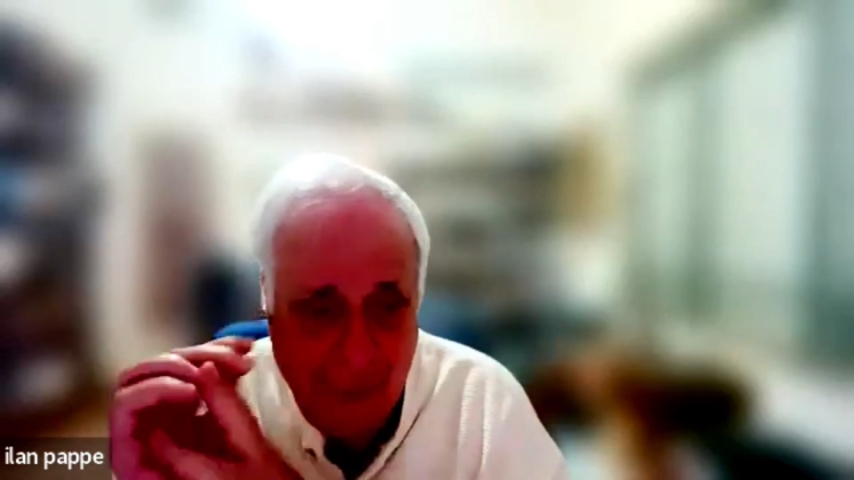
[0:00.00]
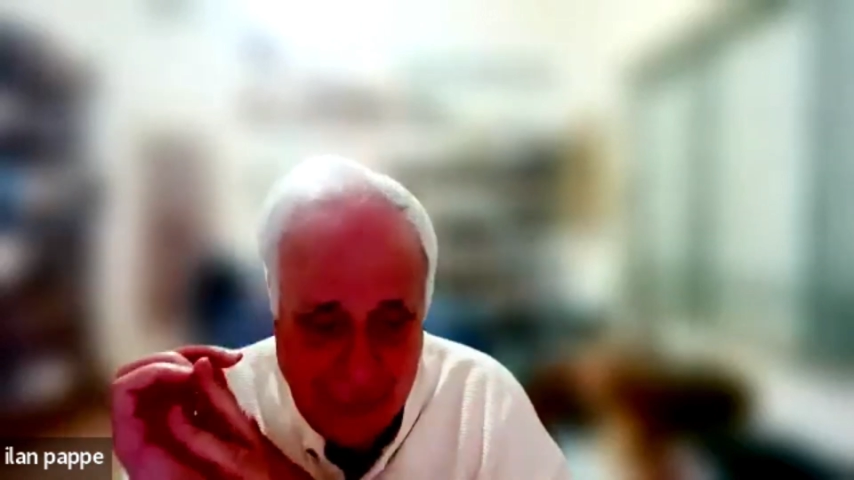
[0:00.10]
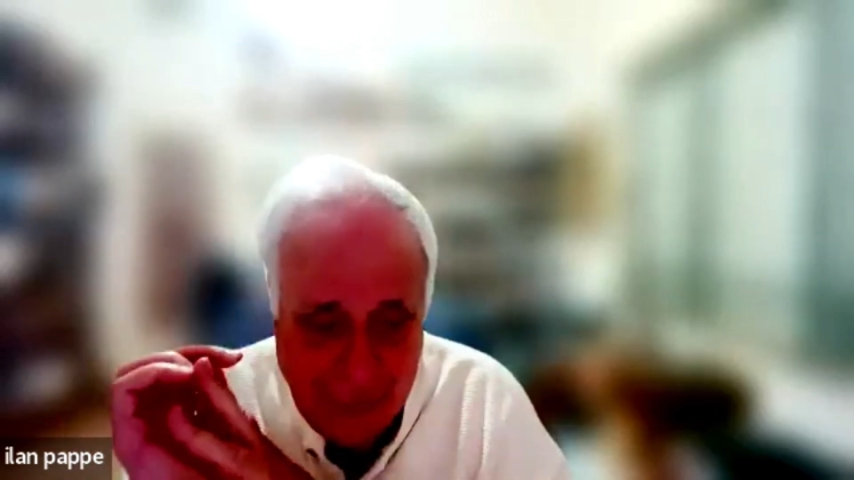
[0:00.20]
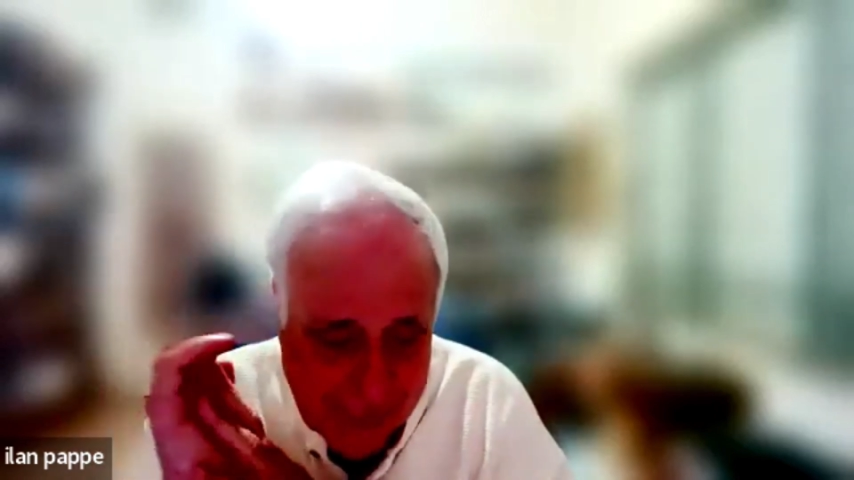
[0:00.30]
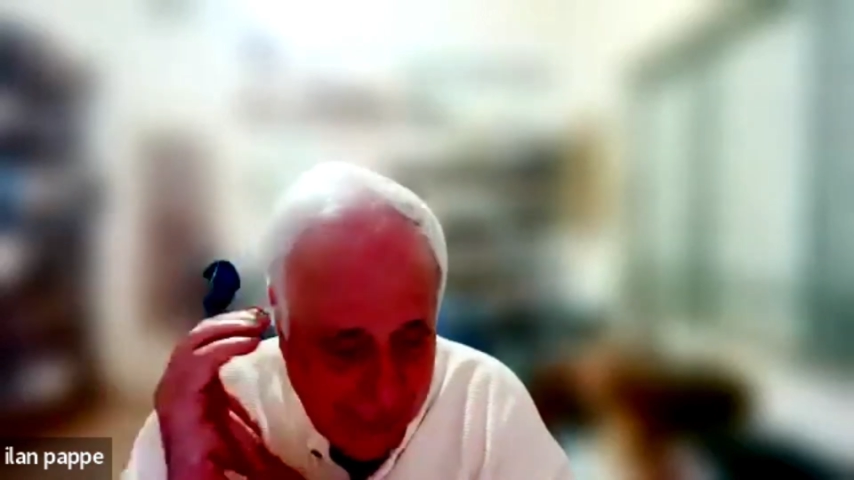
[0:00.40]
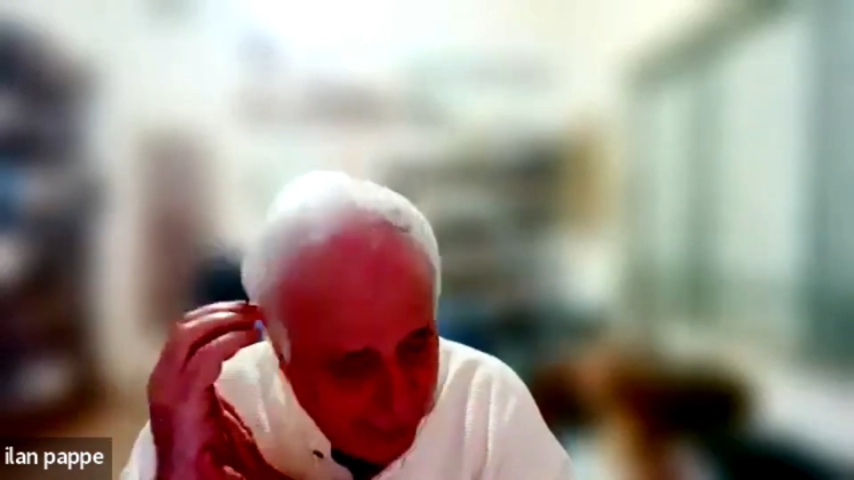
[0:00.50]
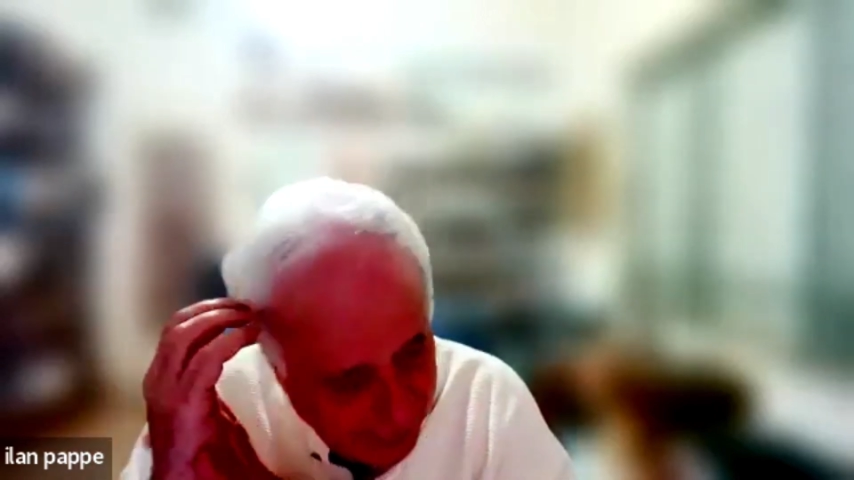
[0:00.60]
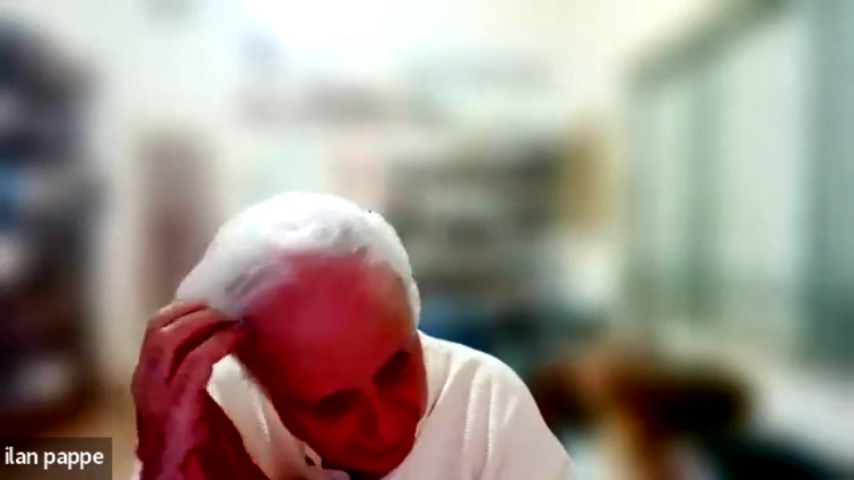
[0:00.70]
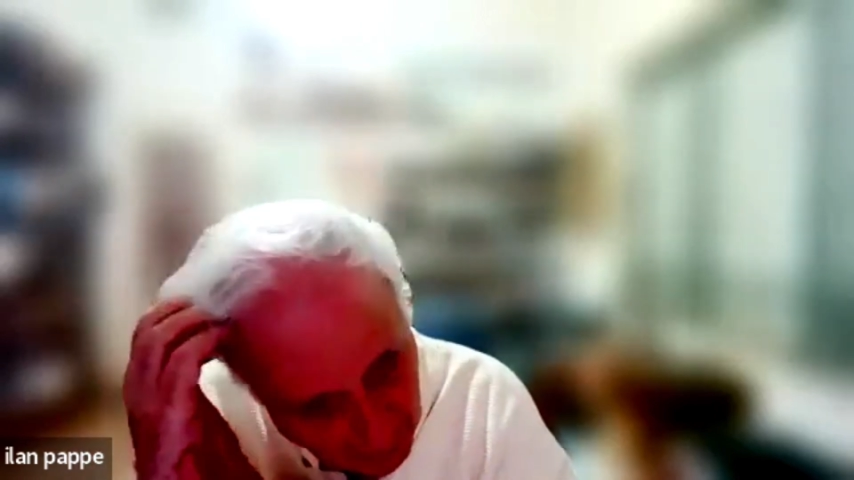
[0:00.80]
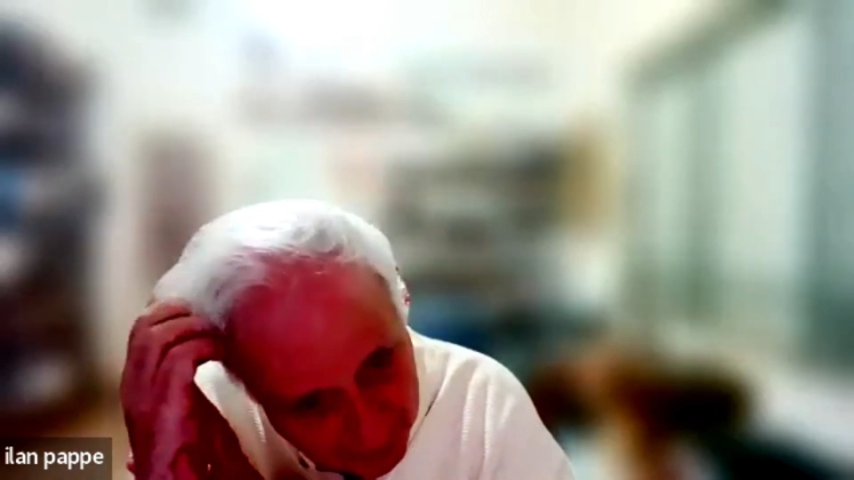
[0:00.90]
And that's
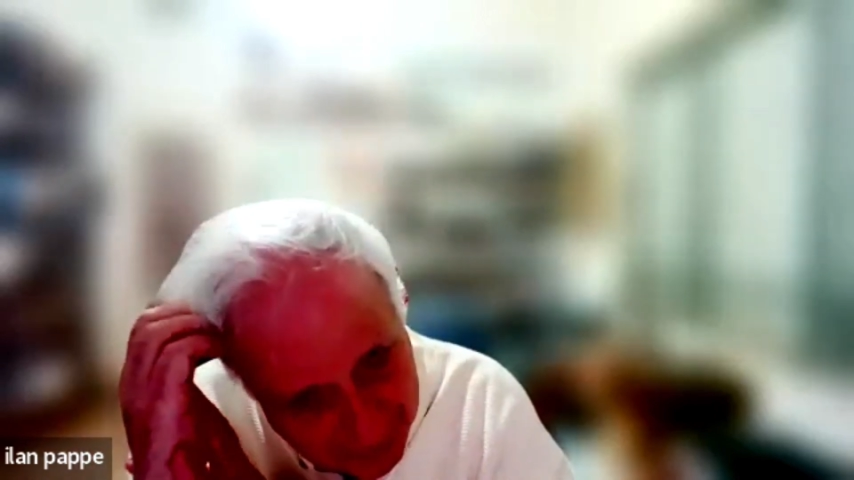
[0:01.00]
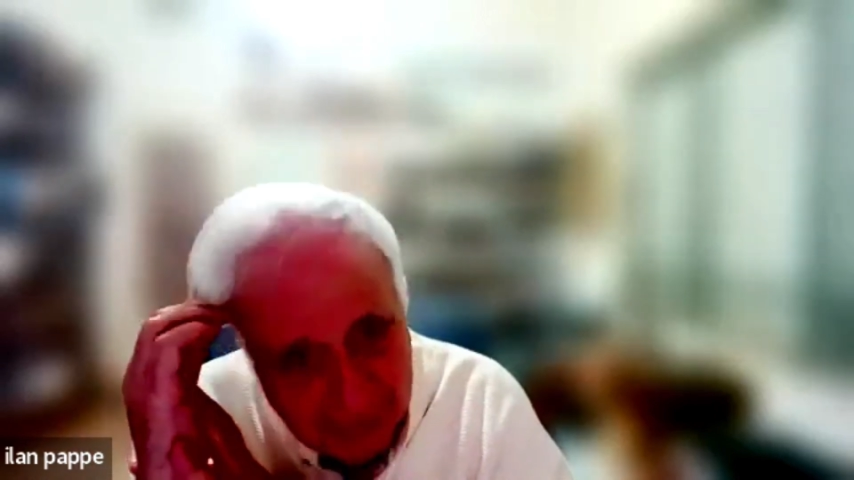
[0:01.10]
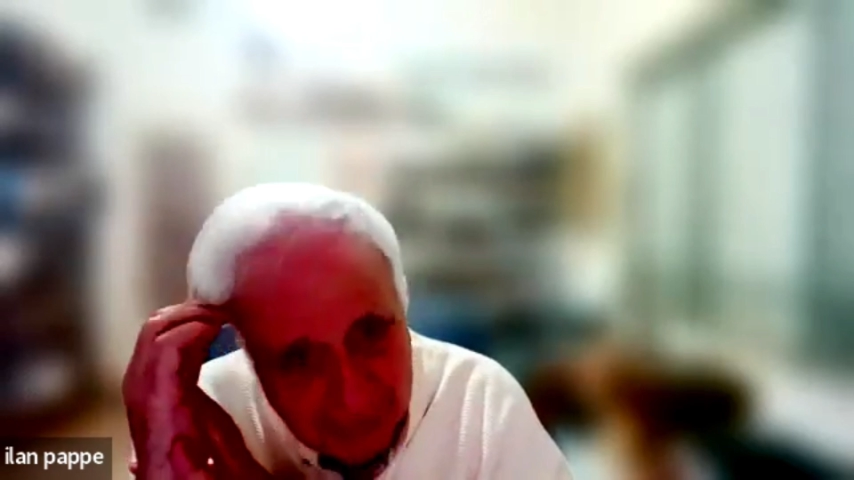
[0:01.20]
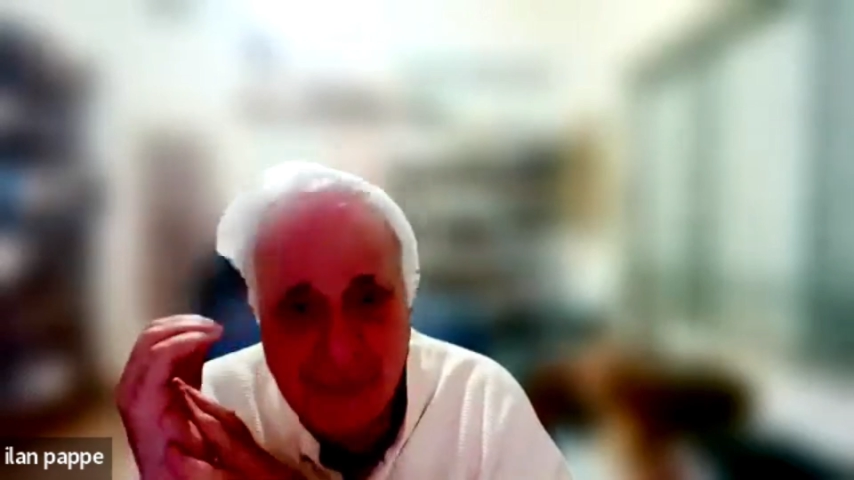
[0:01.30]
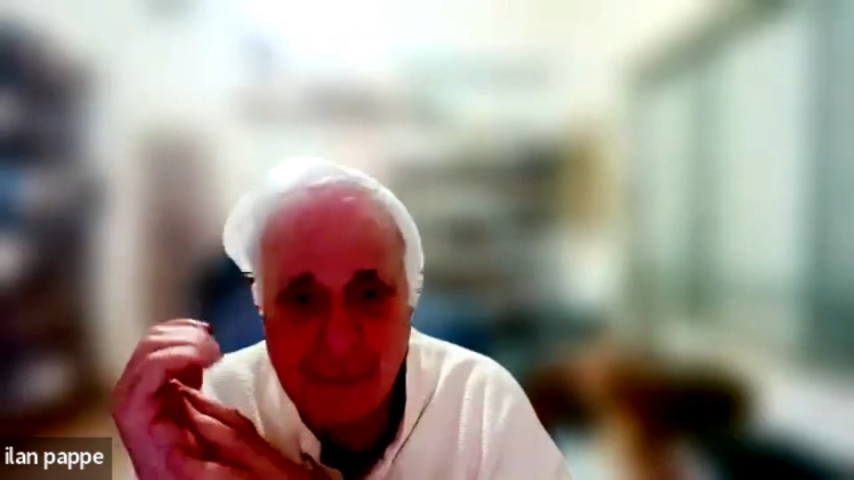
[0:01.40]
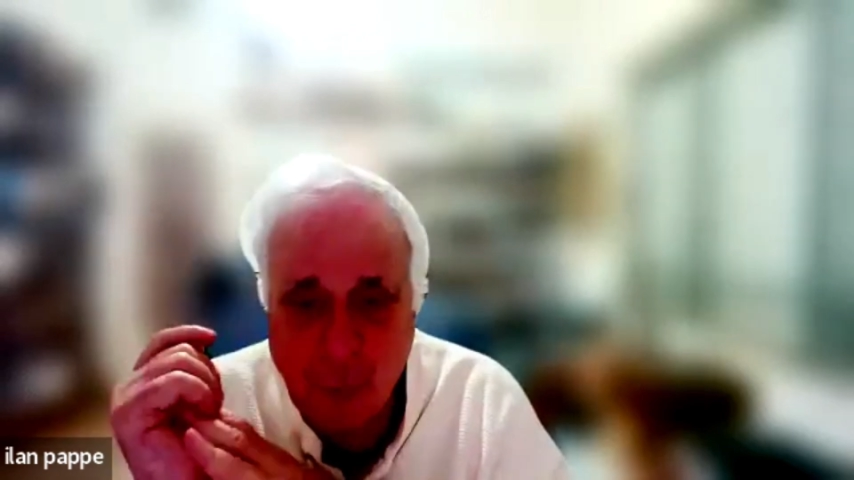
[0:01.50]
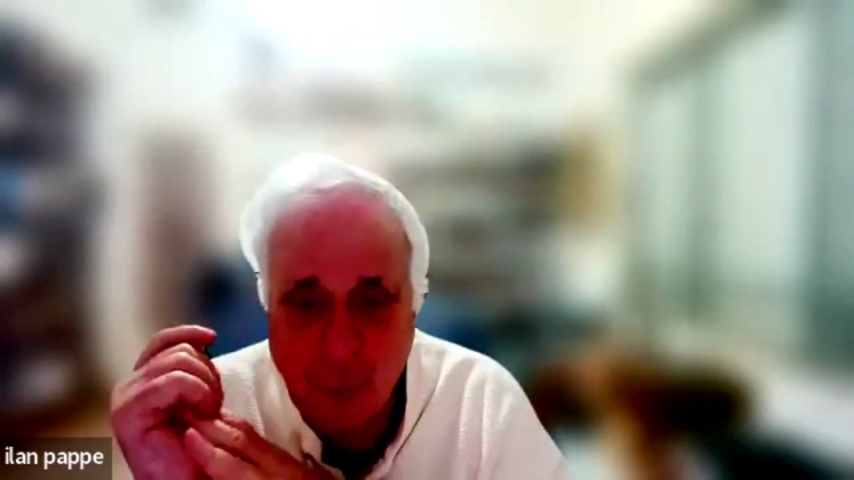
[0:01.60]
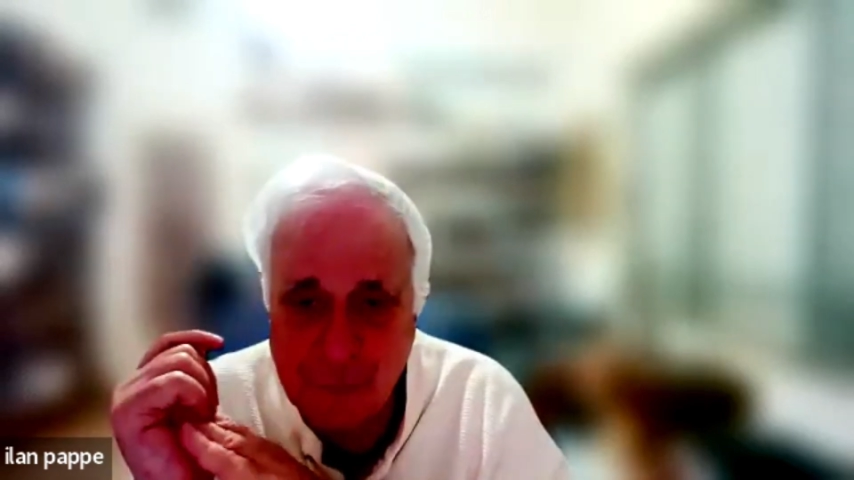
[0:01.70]
a comparative